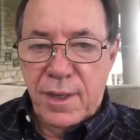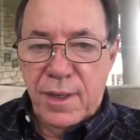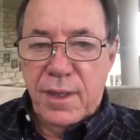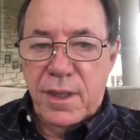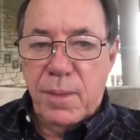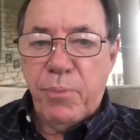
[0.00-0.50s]

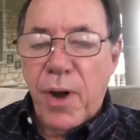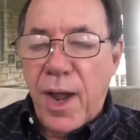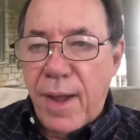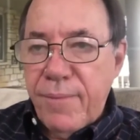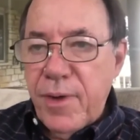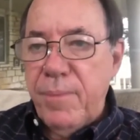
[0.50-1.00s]
The
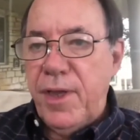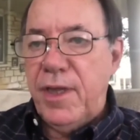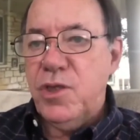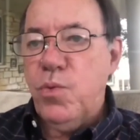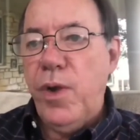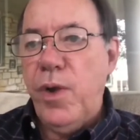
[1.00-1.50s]
problem
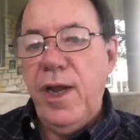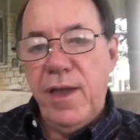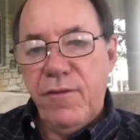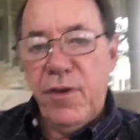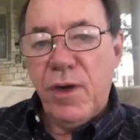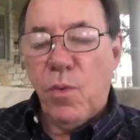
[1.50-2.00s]
is we
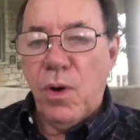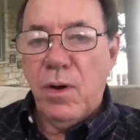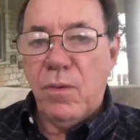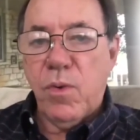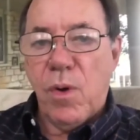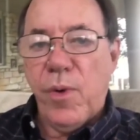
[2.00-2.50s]
live in a
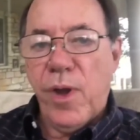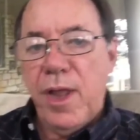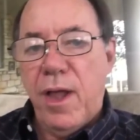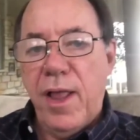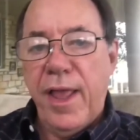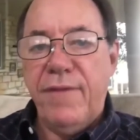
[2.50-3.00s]
world where we
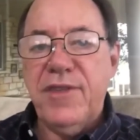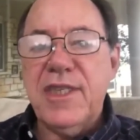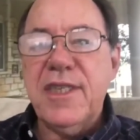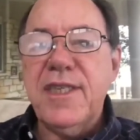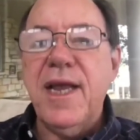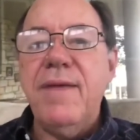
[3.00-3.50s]
all have
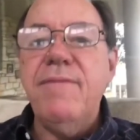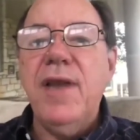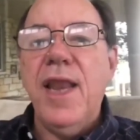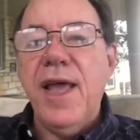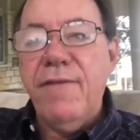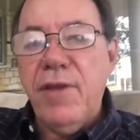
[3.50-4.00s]
some
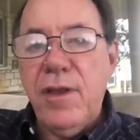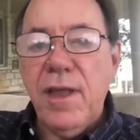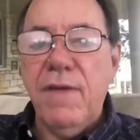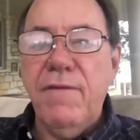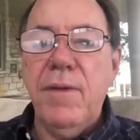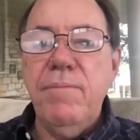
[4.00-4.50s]
level
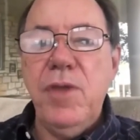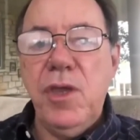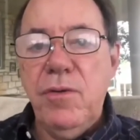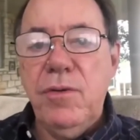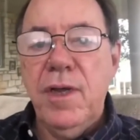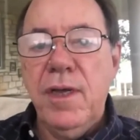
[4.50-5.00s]
of
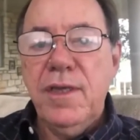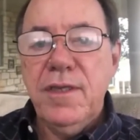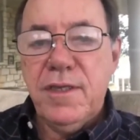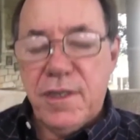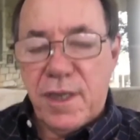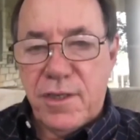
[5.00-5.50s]
immune
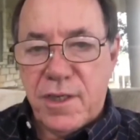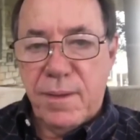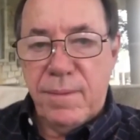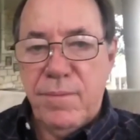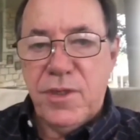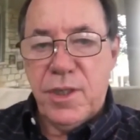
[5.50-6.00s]

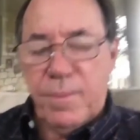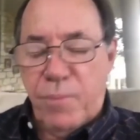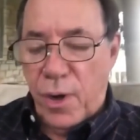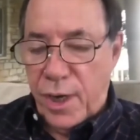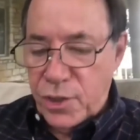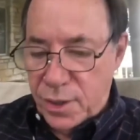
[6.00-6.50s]
system
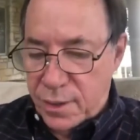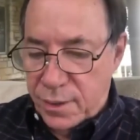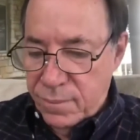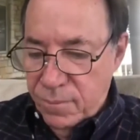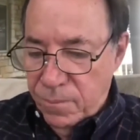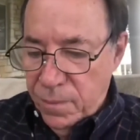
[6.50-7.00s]
suppression.
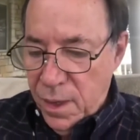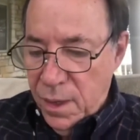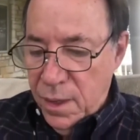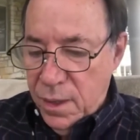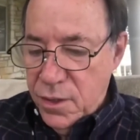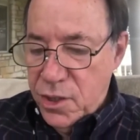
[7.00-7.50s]

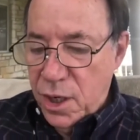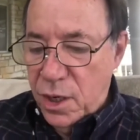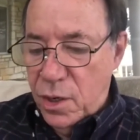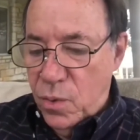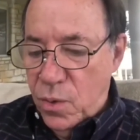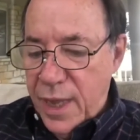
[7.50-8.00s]

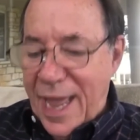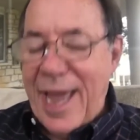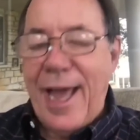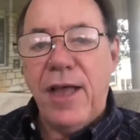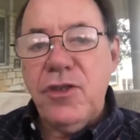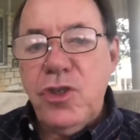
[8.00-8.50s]
So,
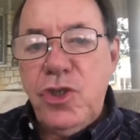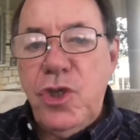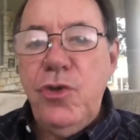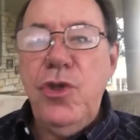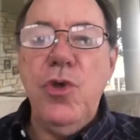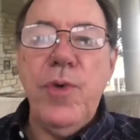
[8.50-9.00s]
how
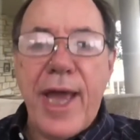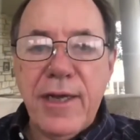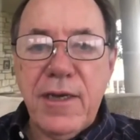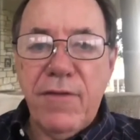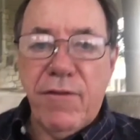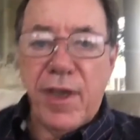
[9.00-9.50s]
do you
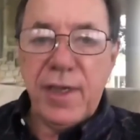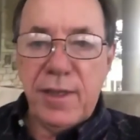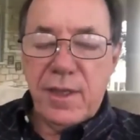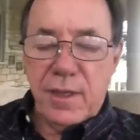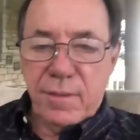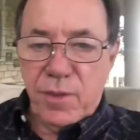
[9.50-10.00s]
activate
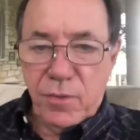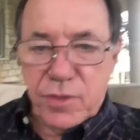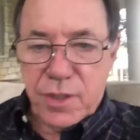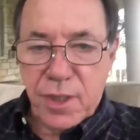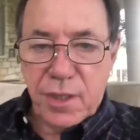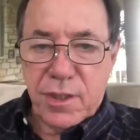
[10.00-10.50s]
the immune
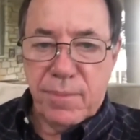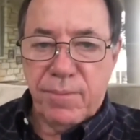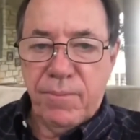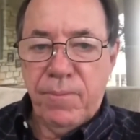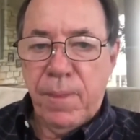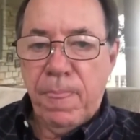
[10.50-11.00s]
system?
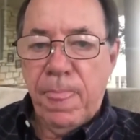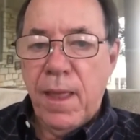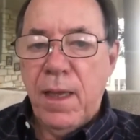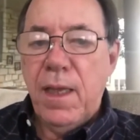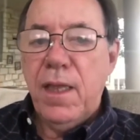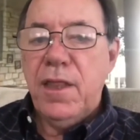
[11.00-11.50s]

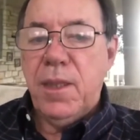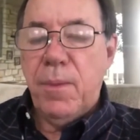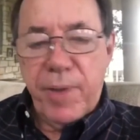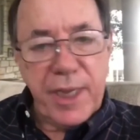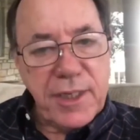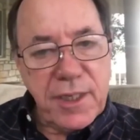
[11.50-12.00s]
The
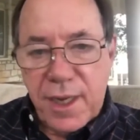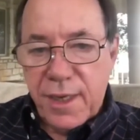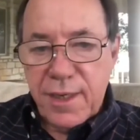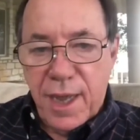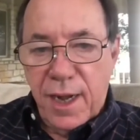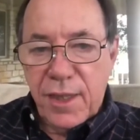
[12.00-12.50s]
best
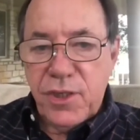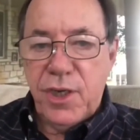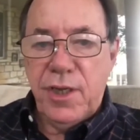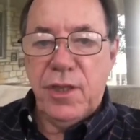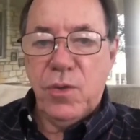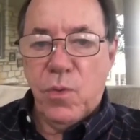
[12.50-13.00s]

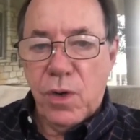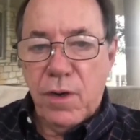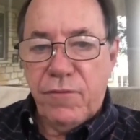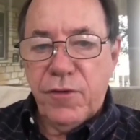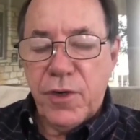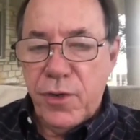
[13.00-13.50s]
technology in the
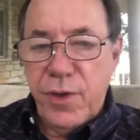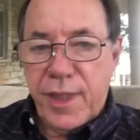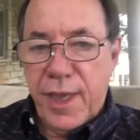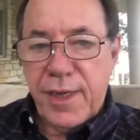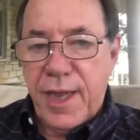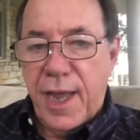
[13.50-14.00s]
world for doing
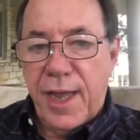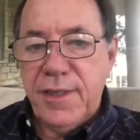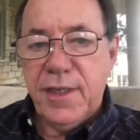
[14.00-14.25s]
that, guys, is